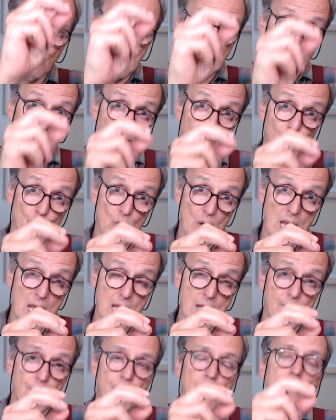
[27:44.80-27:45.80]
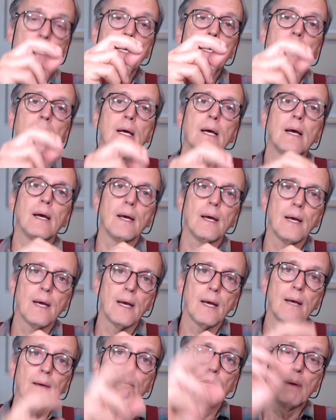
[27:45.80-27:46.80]
a corrective wave,
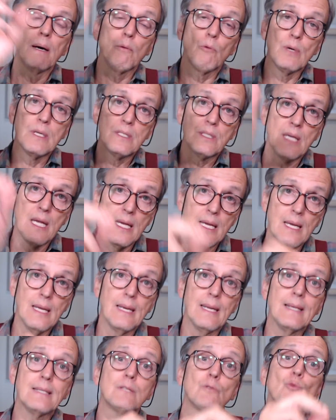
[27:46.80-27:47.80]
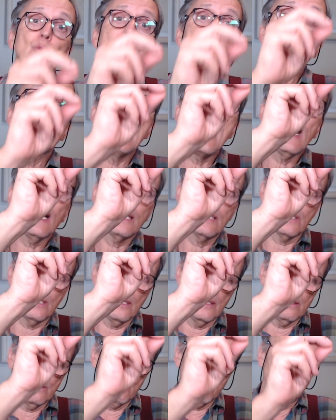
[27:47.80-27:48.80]
but we say it is
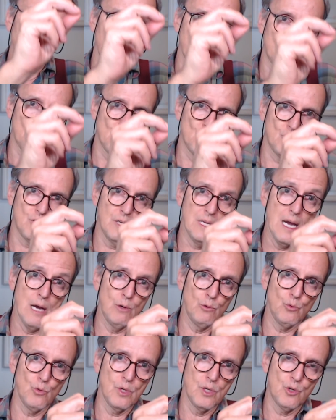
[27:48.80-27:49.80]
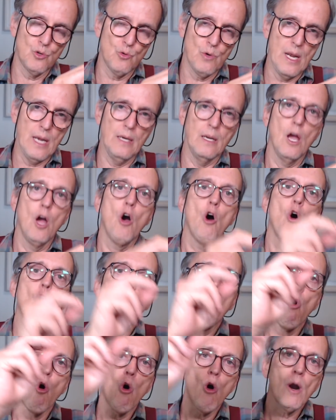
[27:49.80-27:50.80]
reacting to the downward trend.
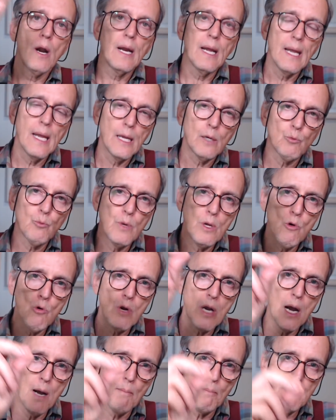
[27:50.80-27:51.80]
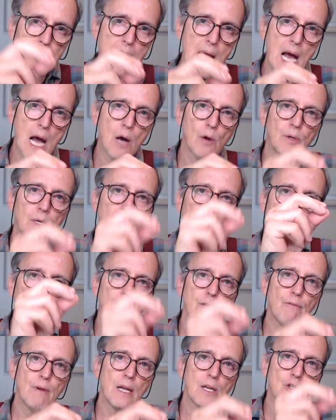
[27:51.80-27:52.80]
Or it will come down
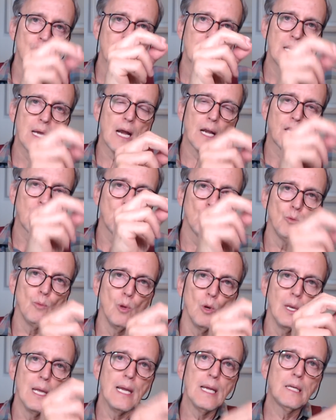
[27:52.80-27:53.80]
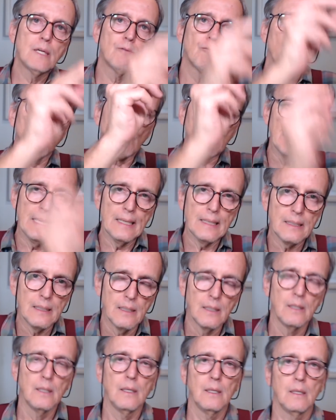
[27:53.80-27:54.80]
and eventually accumulate for
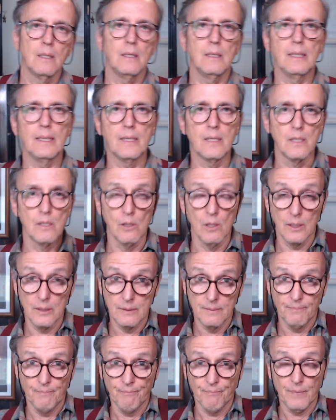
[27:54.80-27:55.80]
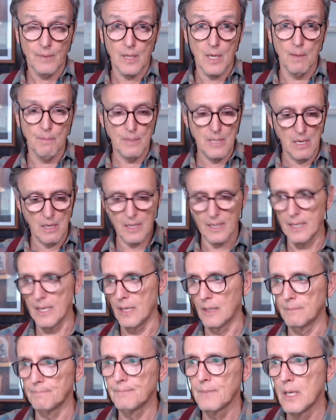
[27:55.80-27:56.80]
then later on come down
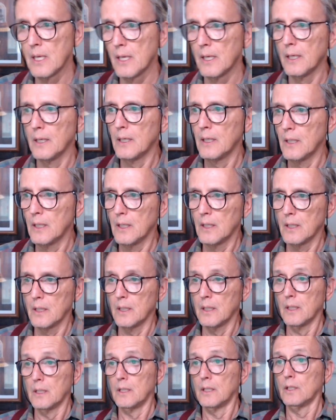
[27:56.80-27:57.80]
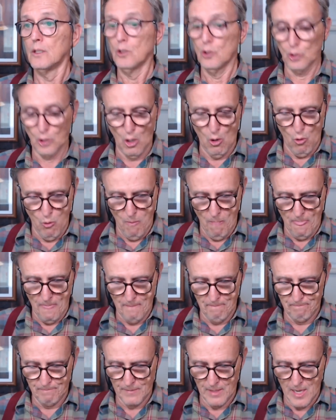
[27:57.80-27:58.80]
again. So,
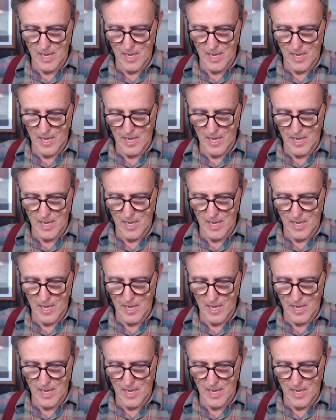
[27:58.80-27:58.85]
